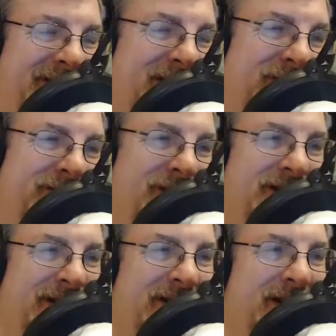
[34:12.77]

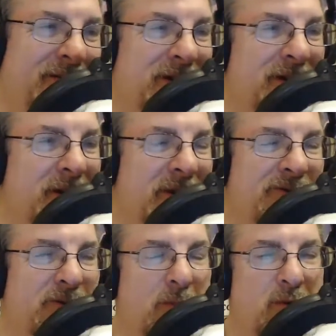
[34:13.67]
talking. Yeah, we're going to talk about
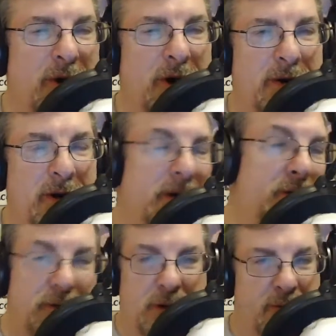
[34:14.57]
4.0 here.
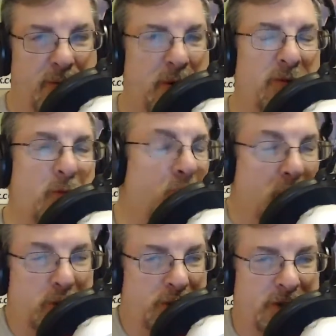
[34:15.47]
You
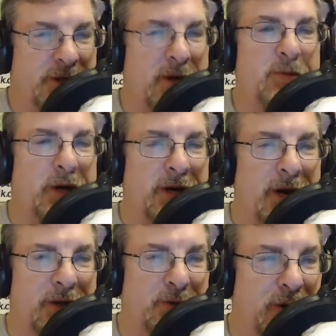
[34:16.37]
broached the subject,
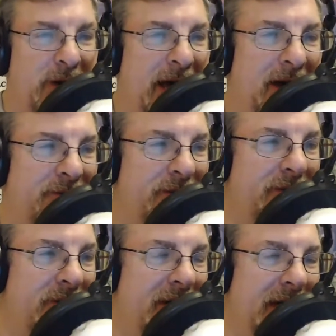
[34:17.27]
Nick, so we're going to have to
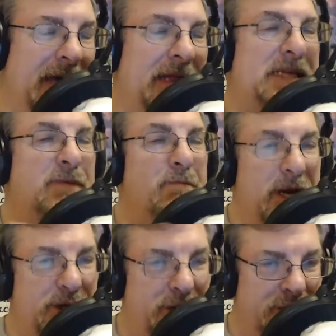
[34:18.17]
at least
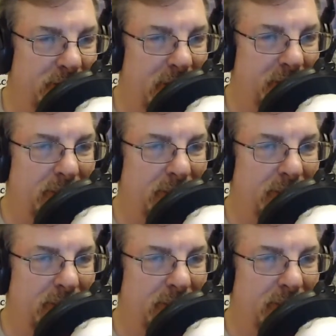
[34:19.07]
mention to people